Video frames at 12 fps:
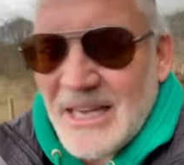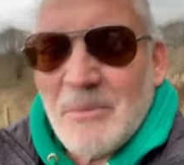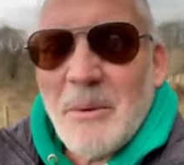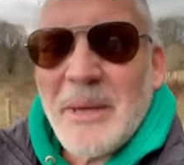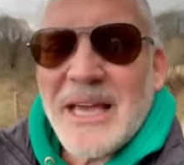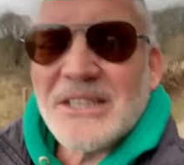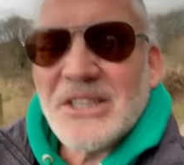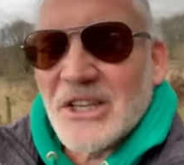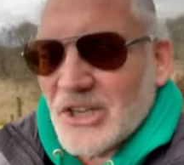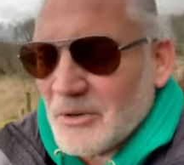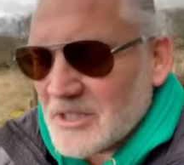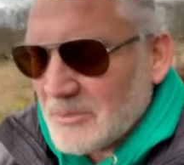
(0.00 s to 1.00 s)
and then when we get to
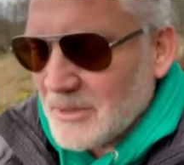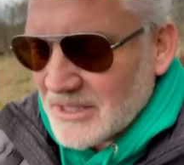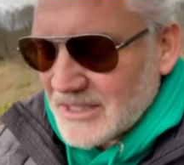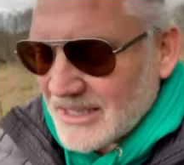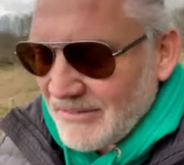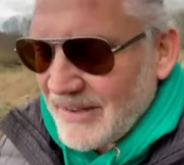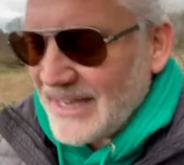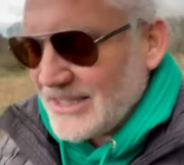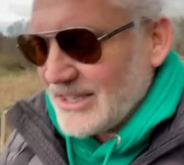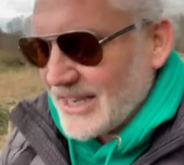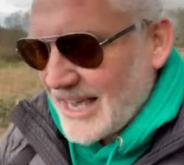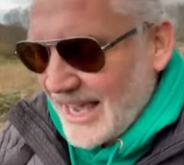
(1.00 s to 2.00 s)
the Christmas
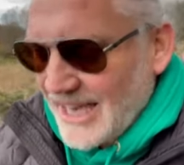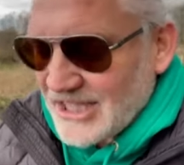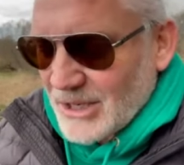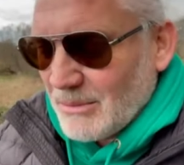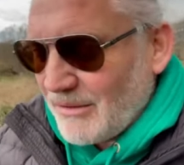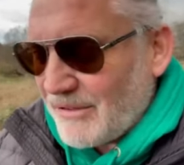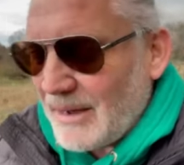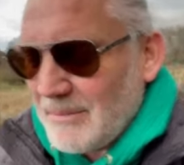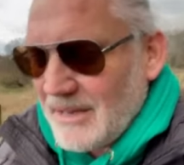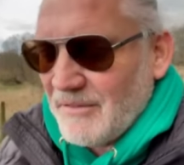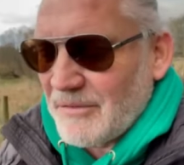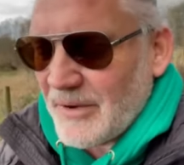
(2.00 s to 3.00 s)
event and occasion and with
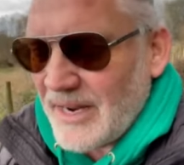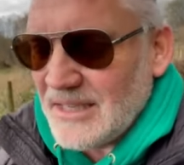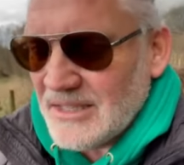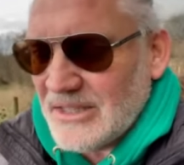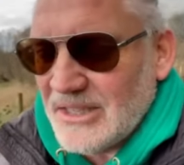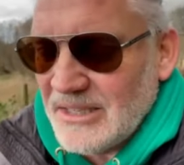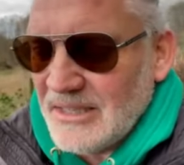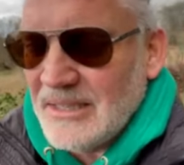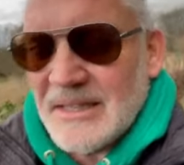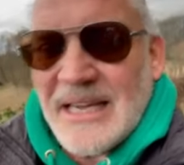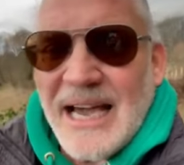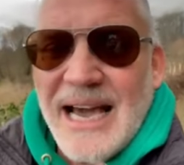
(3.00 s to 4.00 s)
family and friends,
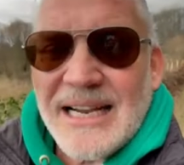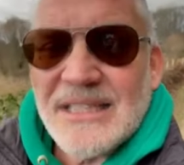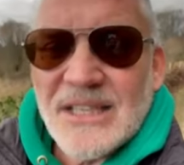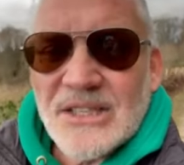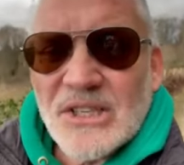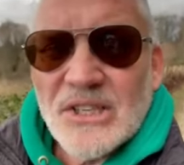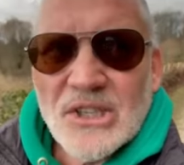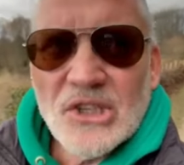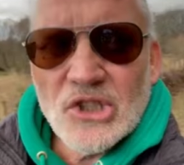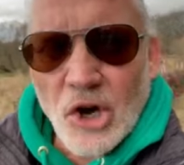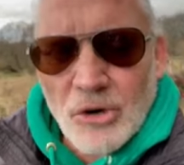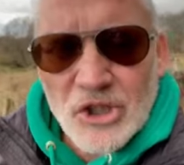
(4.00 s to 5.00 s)
the actors
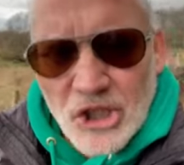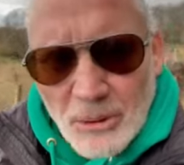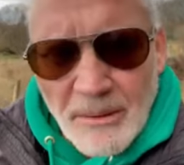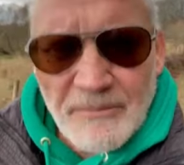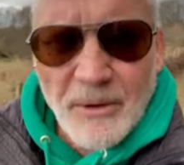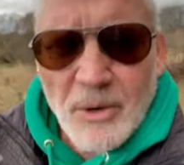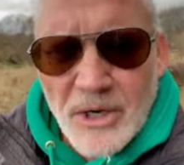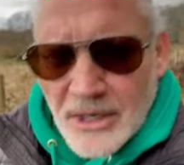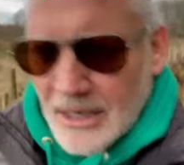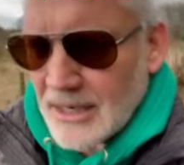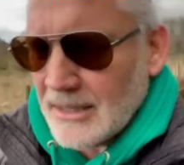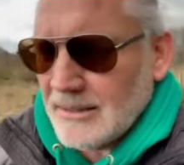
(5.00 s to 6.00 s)
don't show up for
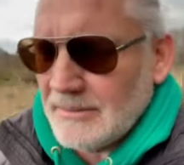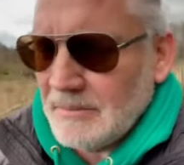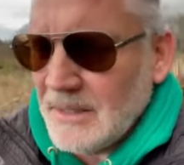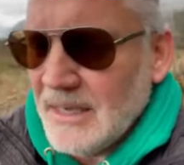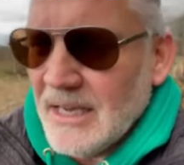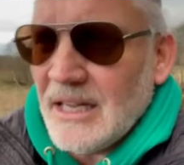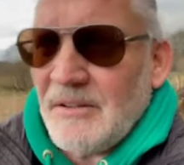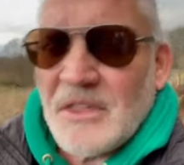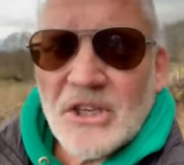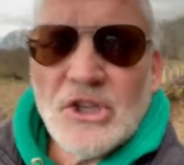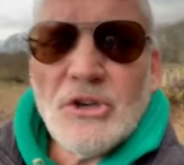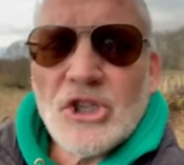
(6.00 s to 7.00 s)
work. And
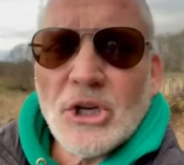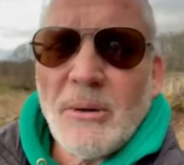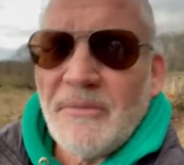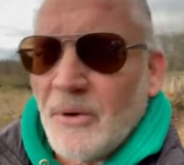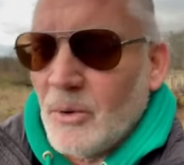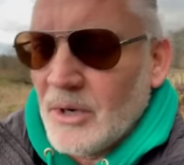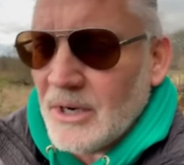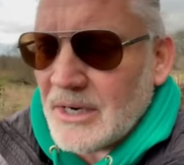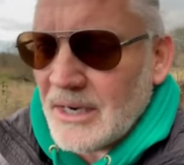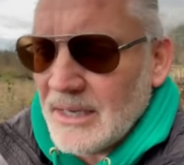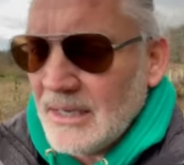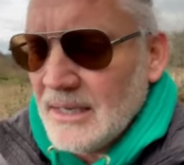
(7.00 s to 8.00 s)
if they do show up for
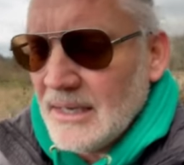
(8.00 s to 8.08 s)
work,